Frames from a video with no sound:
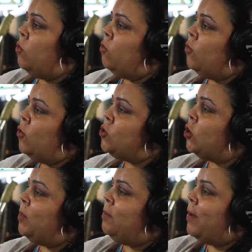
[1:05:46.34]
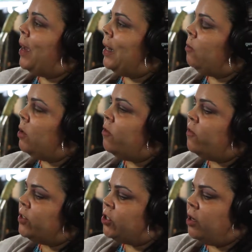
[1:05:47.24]
you took me back, when you
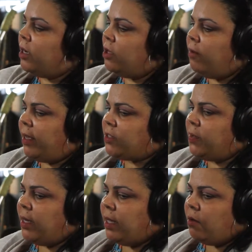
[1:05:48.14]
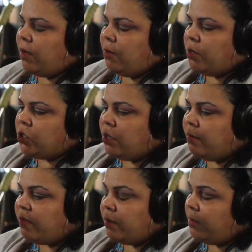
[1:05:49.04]
first started. You asked me okay, where'd you
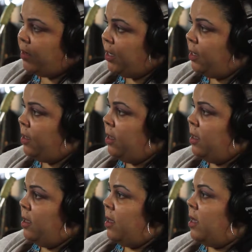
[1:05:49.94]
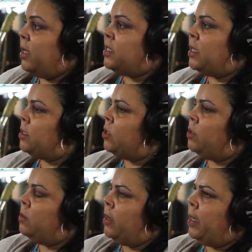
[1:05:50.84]
come from, right? And I said to
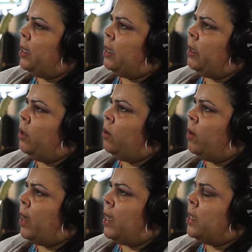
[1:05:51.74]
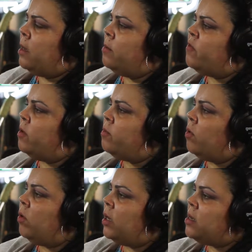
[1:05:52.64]
you I come from
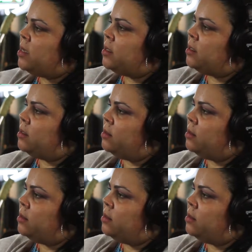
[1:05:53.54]
brokenness,